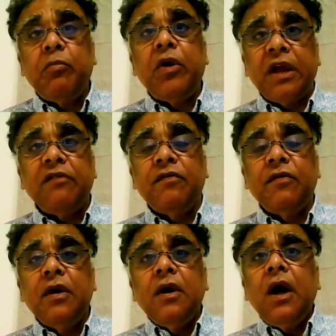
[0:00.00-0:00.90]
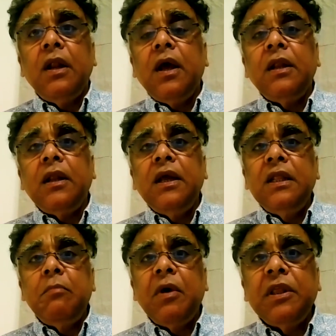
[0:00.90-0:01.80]
brave. And
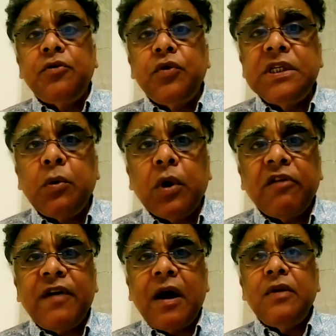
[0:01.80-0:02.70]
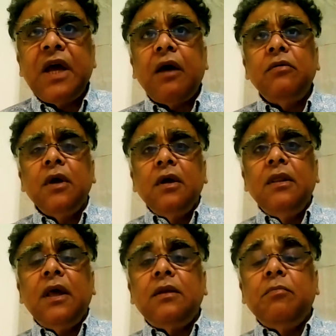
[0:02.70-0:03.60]
in the Mother Teresa work, I found out
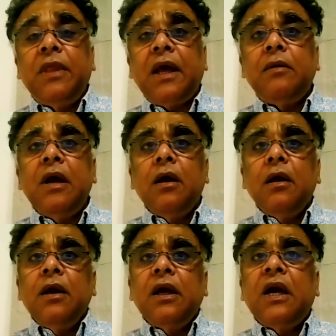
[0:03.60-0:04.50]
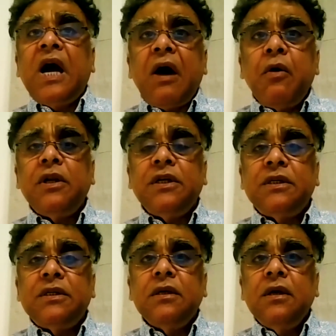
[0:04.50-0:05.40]
that
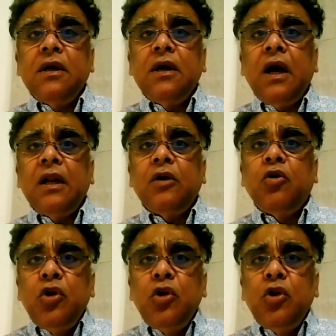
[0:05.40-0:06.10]
cowardice and